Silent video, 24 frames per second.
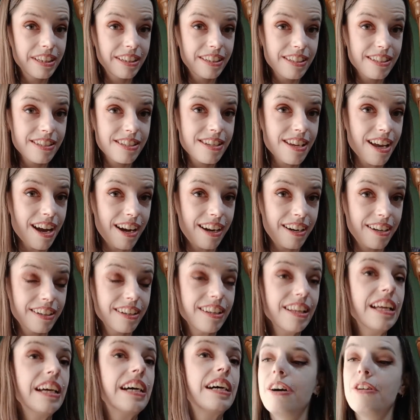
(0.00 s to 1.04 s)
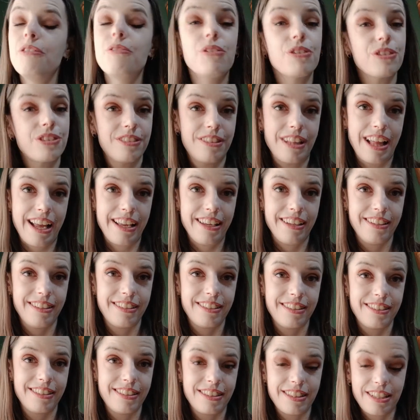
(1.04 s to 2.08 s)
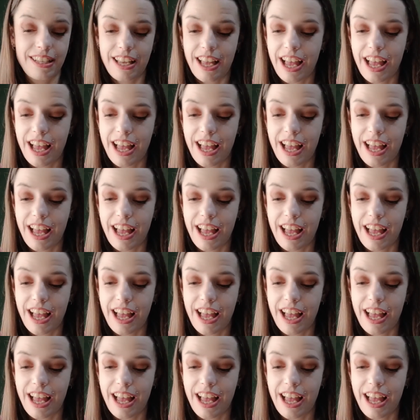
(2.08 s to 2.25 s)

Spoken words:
this yarn was nice.